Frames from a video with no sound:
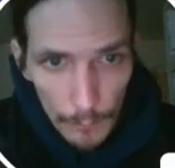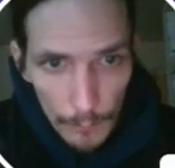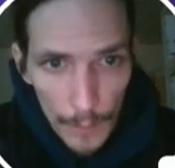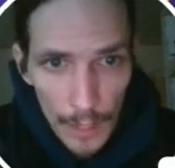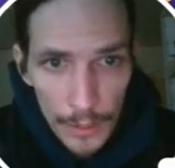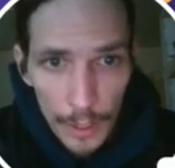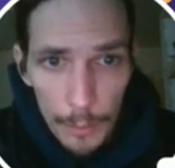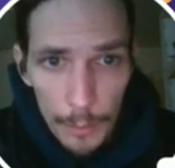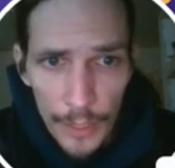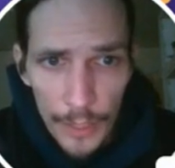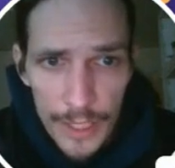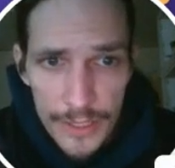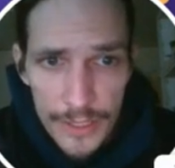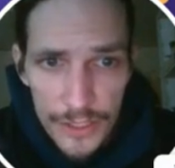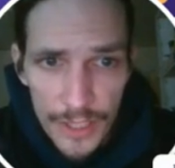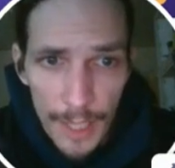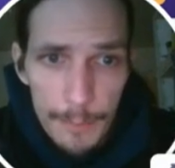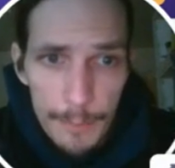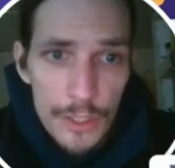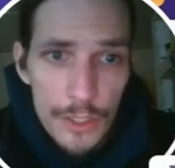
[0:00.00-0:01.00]
complete
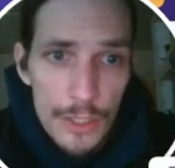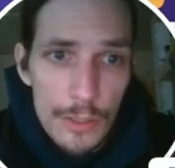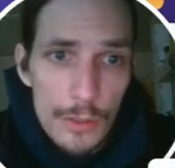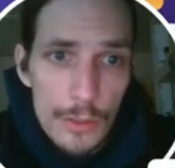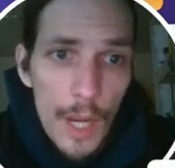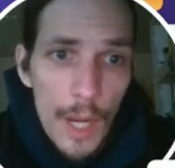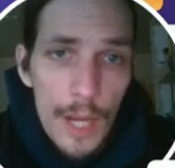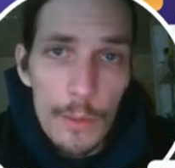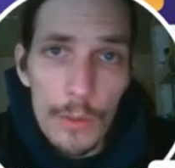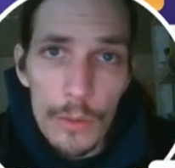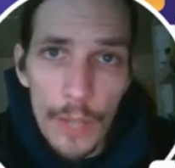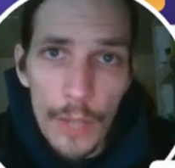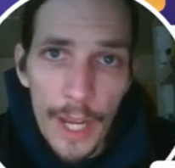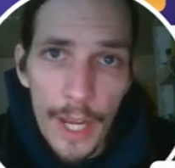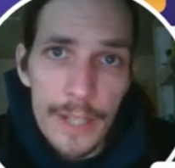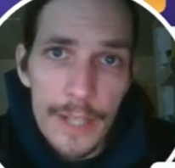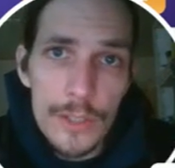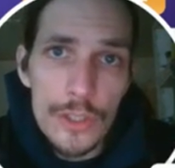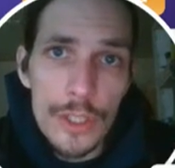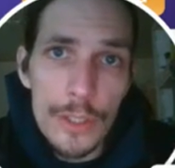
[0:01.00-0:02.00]
step 2, I will
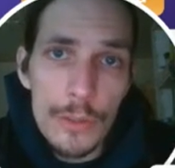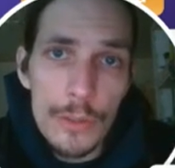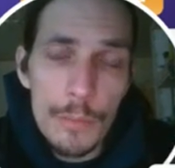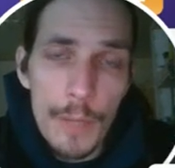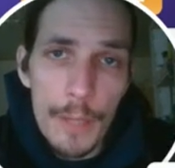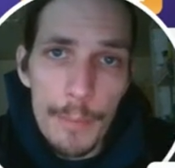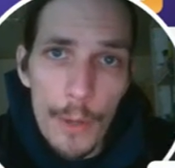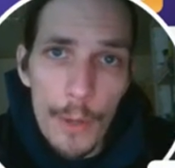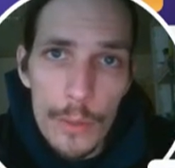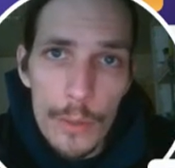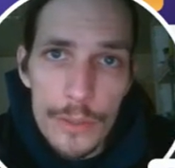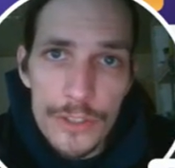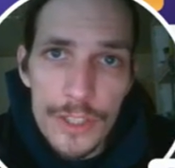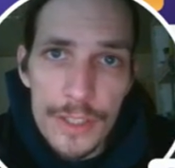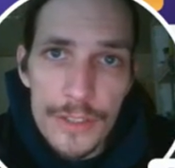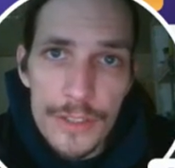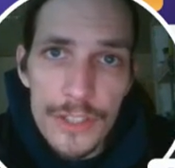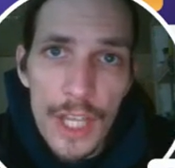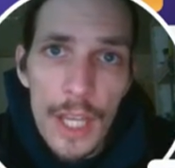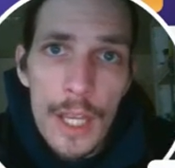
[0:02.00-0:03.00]
hand you my
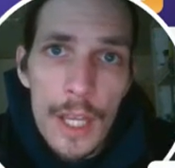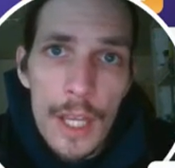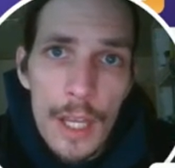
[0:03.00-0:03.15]
bonuses.